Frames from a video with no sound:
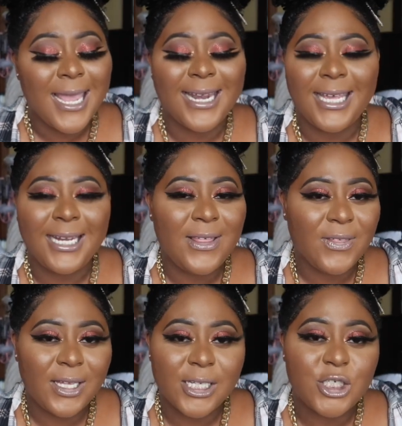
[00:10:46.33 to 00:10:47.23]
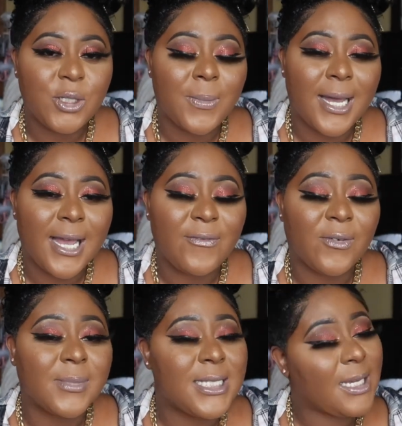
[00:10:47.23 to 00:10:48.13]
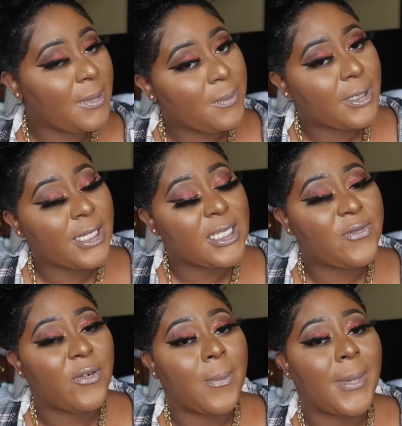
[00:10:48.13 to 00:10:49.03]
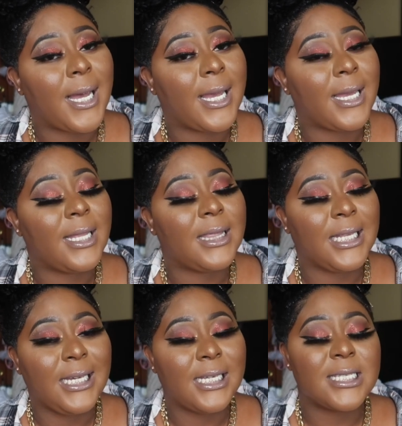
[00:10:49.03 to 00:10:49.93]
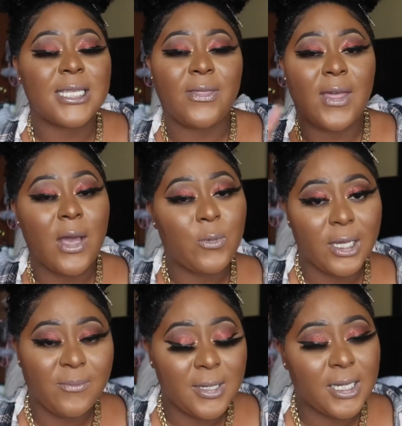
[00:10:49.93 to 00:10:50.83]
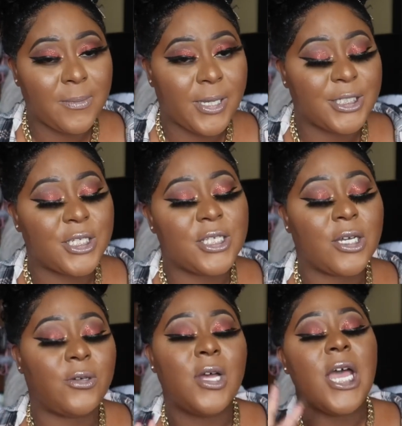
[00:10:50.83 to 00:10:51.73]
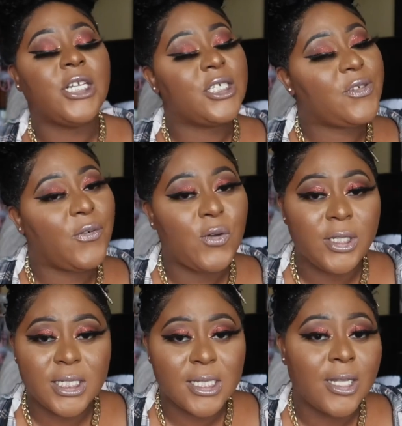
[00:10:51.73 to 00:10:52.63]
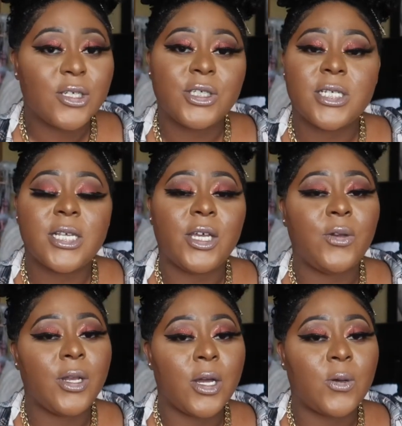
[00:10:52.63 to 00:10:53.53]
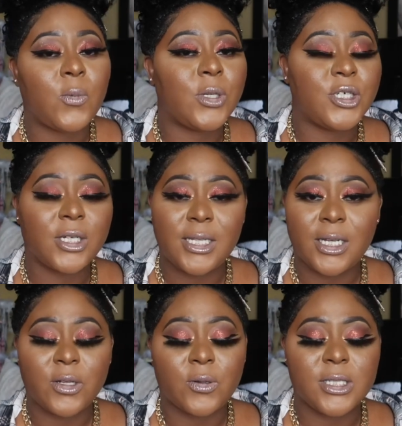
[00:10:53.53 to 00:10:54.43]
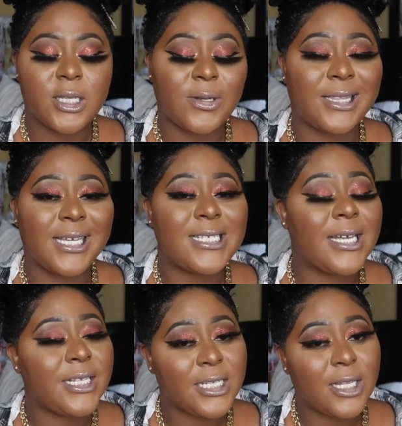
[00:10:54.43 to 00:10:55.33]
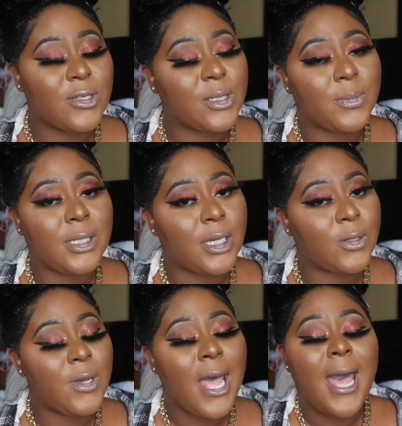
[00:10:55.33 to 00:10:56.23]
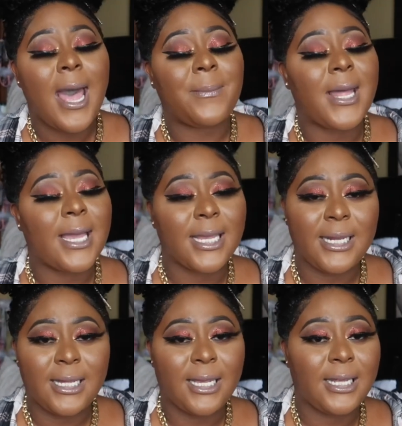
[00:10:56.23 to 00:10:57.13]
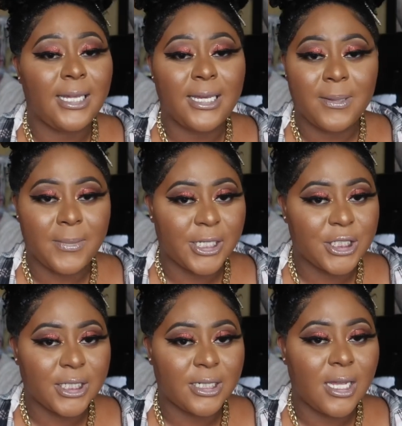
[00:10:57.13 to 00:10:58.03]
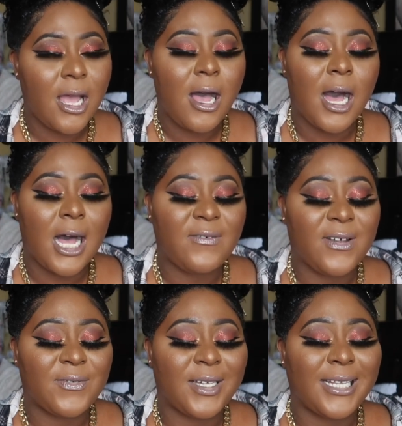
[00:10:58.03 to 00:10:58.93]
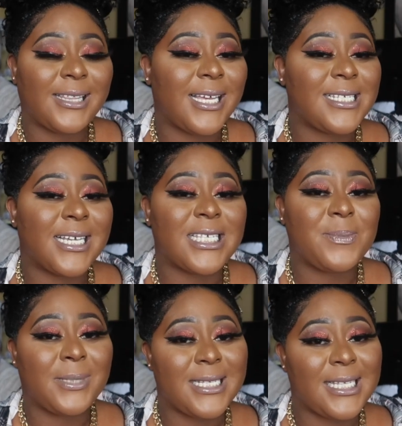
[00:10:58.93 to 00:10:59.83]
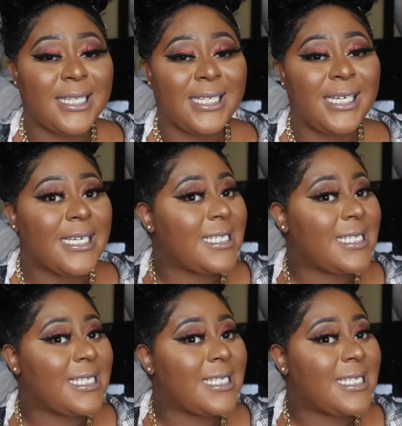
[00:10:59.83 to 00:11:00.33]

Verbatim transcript: and anything that you buy from Teami Blends from my links, that will give me a commission. So just full disclosure so you know what you're clicking on. So unless I disclose it below, I'm not getting any commission off of it unless explicitly